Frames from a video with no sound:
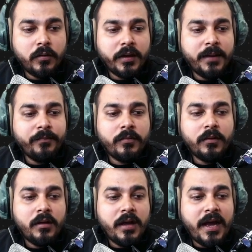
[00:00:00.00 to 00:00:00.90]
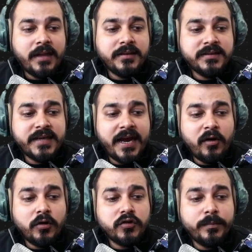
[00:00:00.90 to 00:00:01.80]
Okay, and this
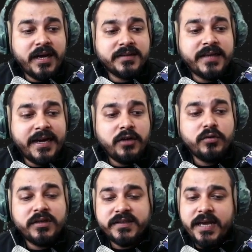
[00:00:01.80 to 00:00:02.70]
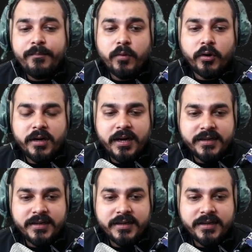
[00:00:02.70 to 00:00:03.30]
can also be assigned to the same port.